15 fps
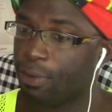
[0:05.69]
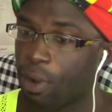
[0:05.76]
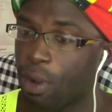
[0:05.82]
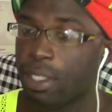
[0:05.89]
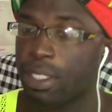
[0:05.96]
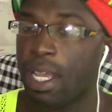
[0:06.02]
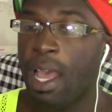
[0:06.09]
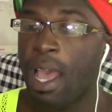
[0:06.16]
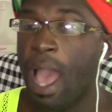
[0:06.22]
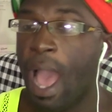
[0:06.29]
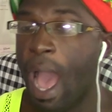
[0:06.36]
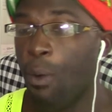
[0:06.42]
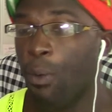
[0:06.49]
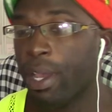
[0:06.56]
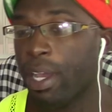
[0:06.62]
Of course,
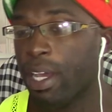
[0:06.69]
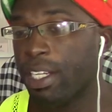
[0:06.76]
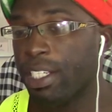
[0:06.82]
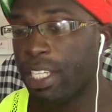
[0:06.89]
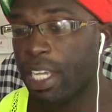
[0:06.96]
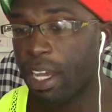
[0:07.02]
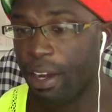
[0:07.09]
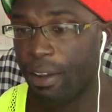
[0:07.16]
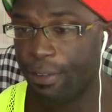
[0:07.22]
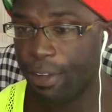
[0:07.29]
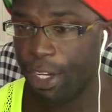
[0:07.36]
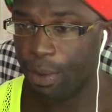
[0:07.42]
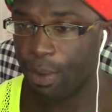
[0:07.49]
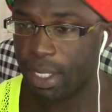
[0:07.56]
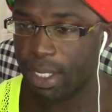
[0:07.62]
we're going to check out a
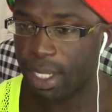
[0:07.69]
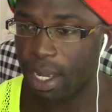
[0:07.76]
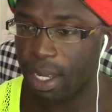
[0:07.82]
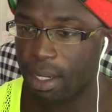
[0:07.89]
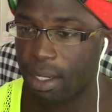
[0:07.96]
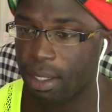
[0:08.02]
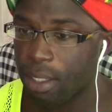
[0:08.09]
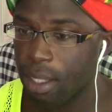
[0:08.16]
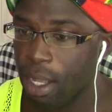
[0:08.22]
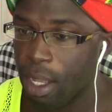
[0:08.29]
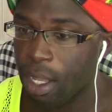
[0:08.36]
video entitled